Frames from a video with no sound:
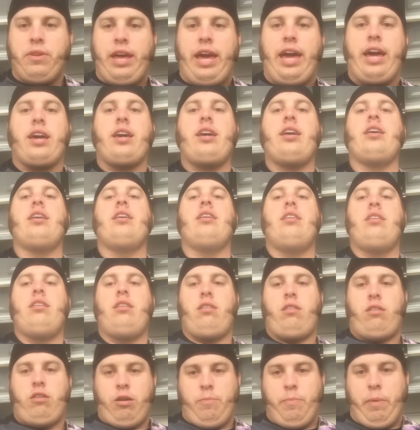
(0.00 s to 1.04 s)
neck,
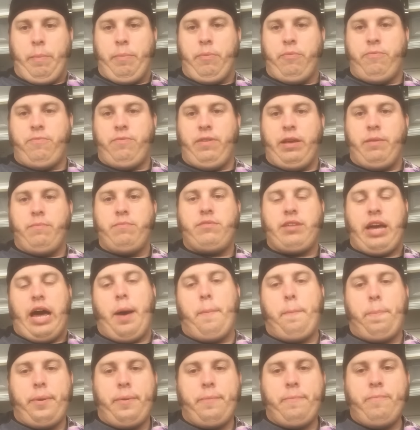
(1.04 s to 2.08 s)
hard maple flame
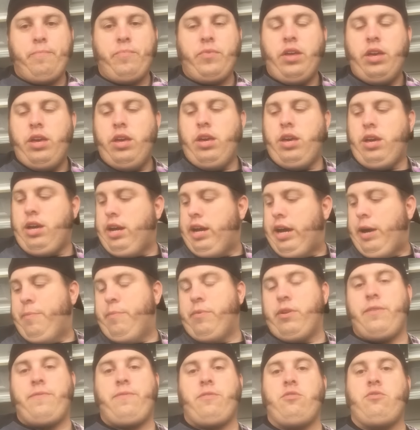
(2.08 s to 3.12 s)
top. I'm um,
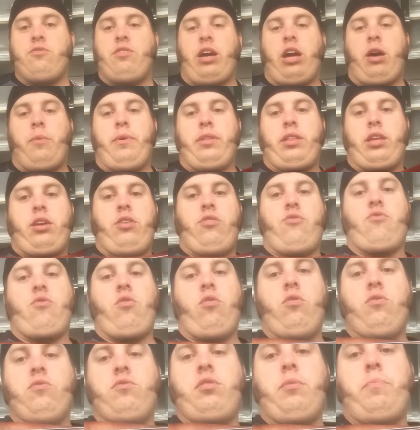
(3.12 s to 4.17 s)
gonna first talk about the
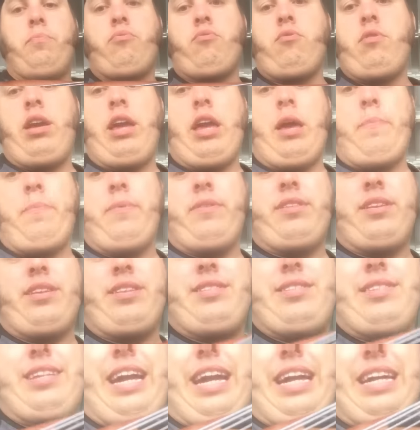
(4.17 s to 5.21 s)
controls. The preamp is
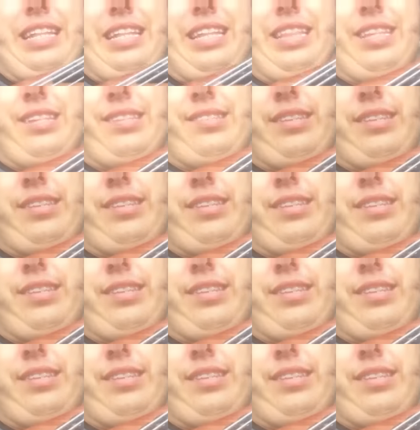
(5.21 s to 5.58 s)
exactly the